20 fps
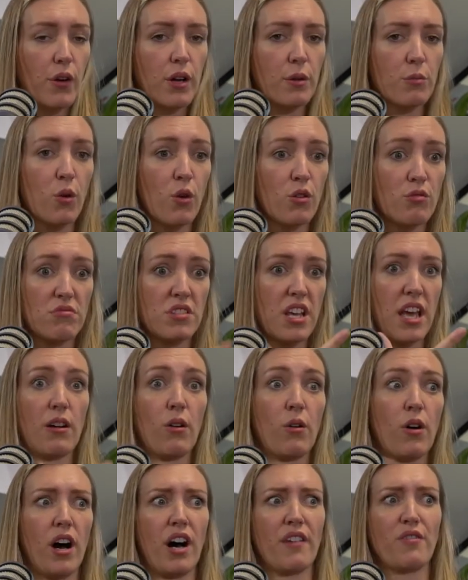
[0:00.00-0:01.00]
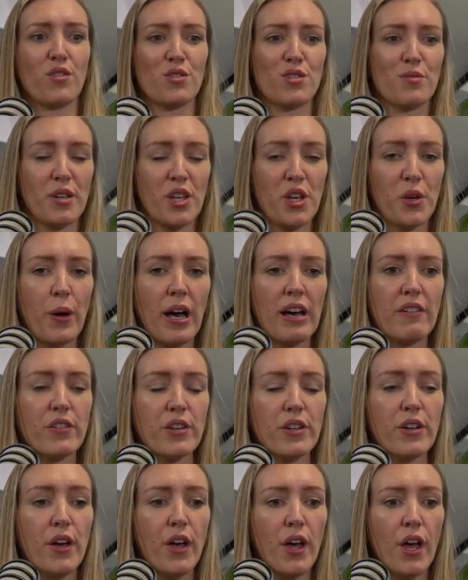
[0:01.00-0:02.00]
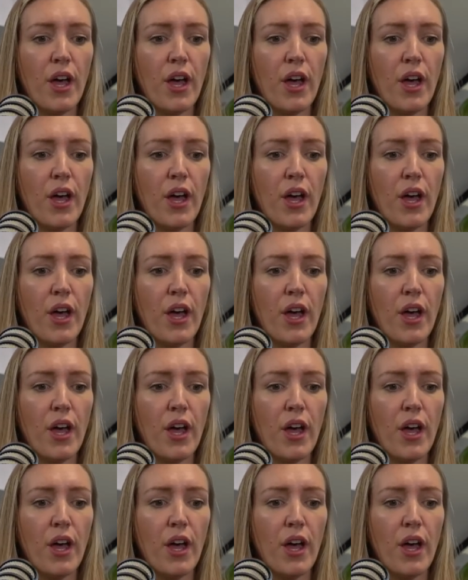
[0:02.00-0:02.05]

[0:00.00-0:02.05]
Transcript: and I'm not saying, oh, I've got something you haven't.